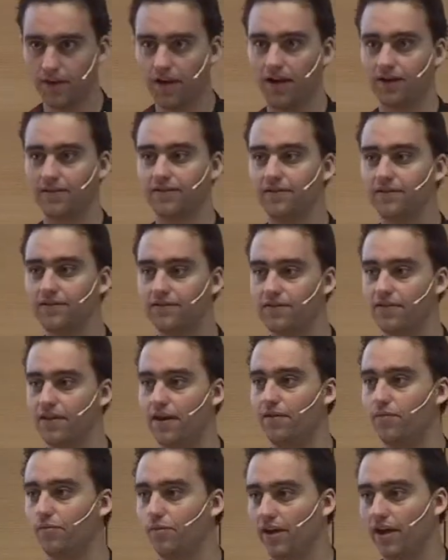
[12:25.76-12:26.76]
And since
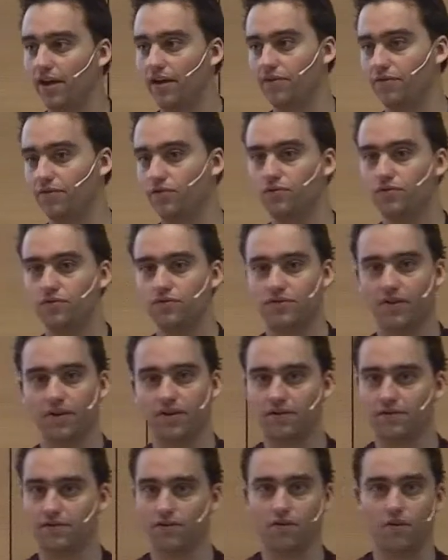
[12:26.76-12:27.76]
then, we have used
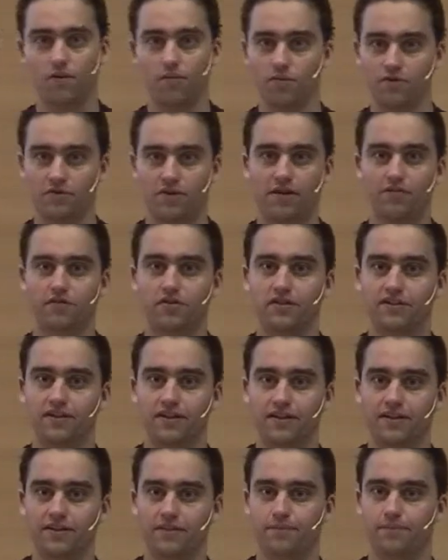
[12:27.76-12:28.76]
that almost every
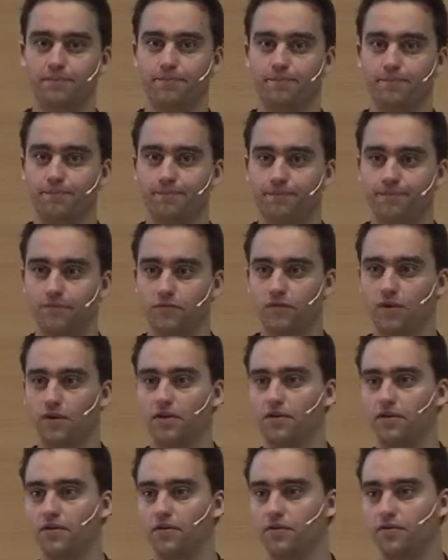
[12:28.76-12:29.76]
day.
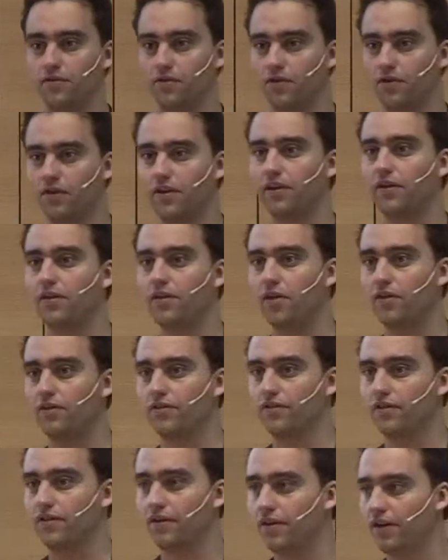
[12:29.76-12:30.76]
Certainly
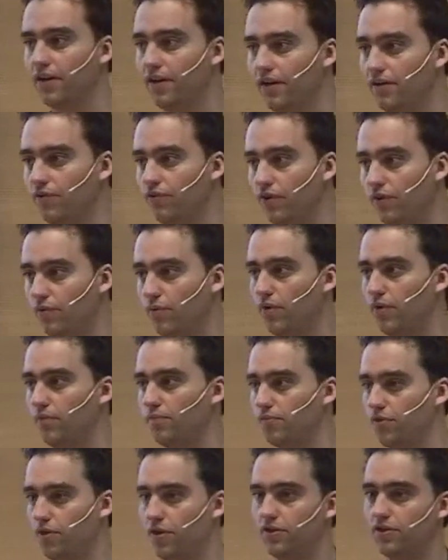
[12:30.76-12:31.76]
not in
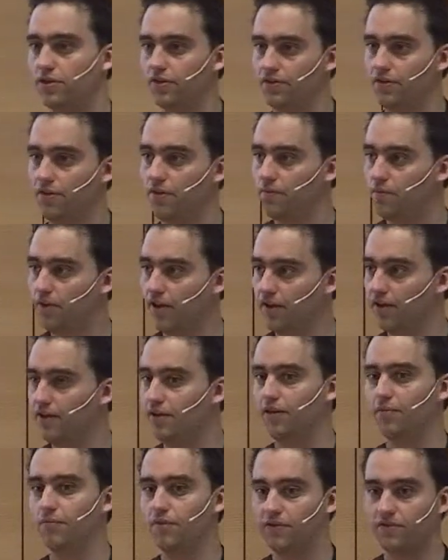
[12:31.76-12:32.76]
real-world projects in the
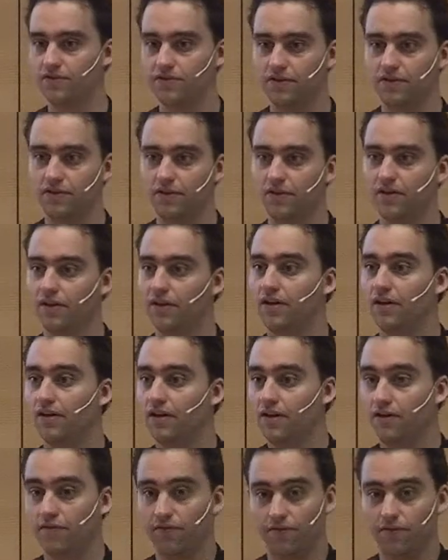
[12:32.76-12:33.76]
beginning, but still
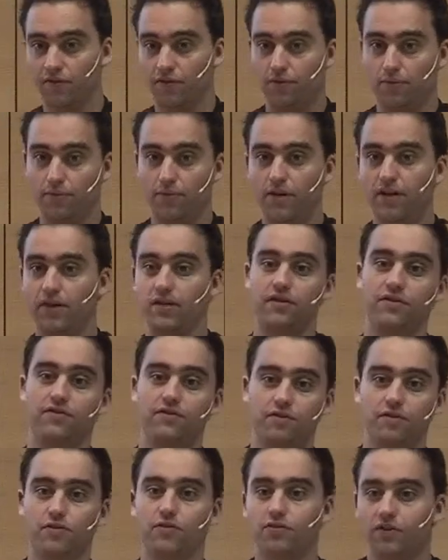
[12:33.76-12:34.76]
Flow3
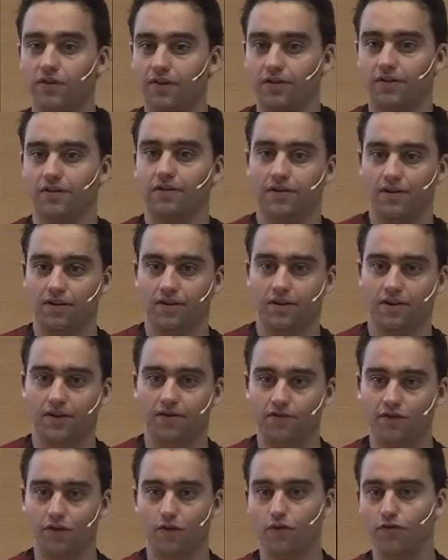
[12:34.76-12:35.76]
is using
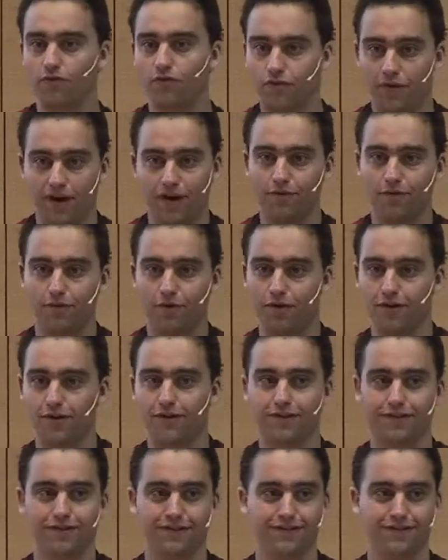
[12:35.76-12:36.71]
its own framework.